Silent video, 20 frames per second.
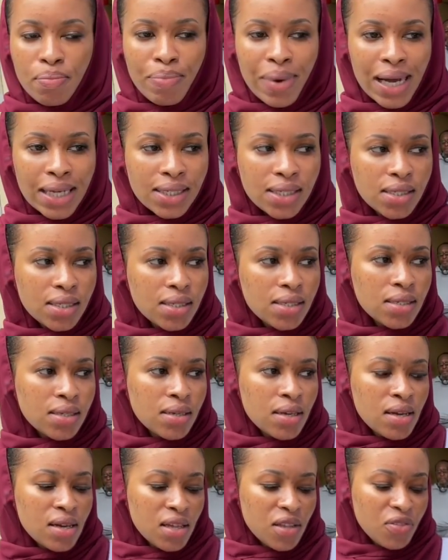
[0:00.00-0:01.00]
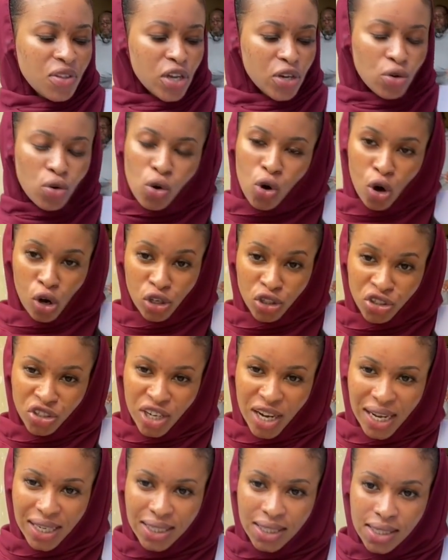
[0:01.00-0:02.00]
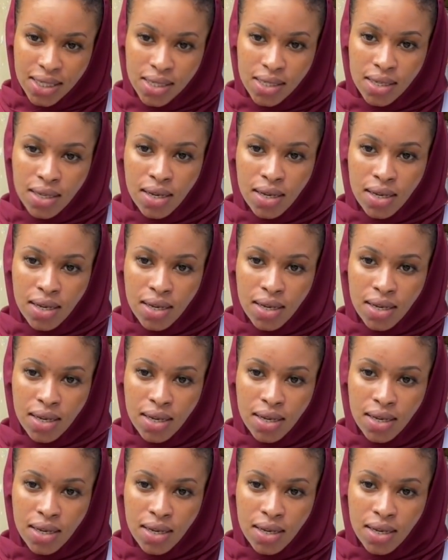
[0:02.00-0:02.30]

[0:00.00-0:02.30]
but they do contracts.